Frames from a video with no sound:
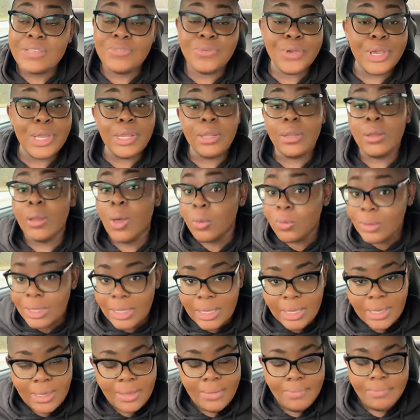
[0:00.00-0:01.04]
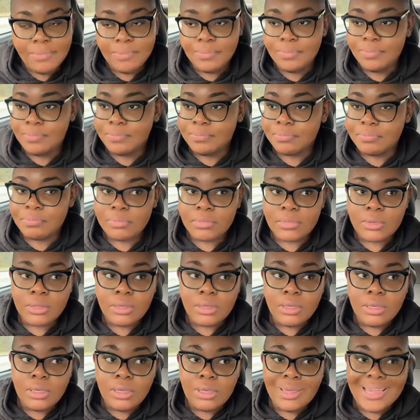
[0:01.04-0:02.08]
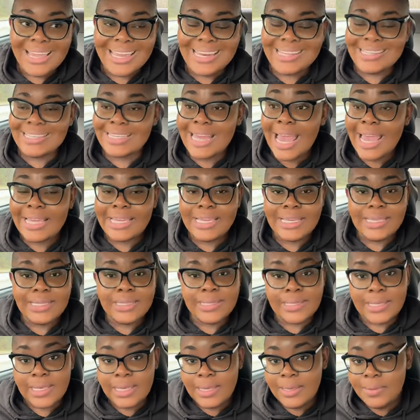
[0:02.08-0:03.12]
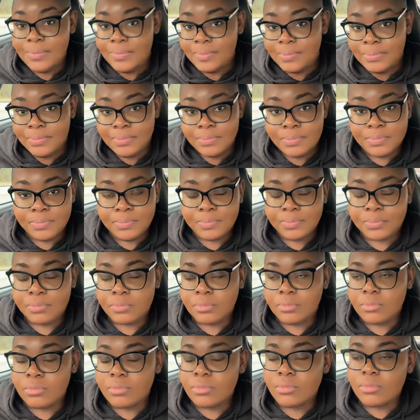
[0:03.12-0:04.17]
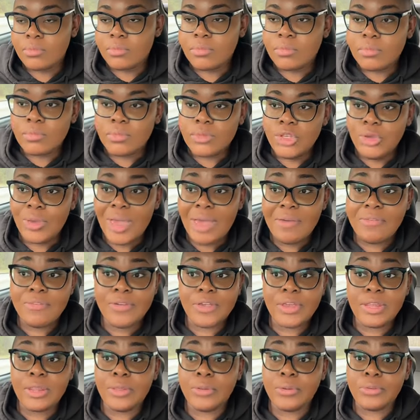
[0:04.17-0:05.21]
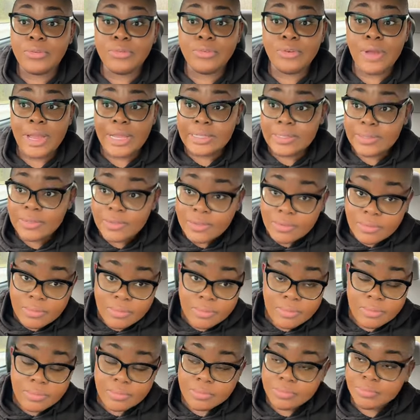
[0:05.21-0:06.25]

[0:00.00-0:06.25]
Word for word: It's very lonely. It is not easy. You have very little friends.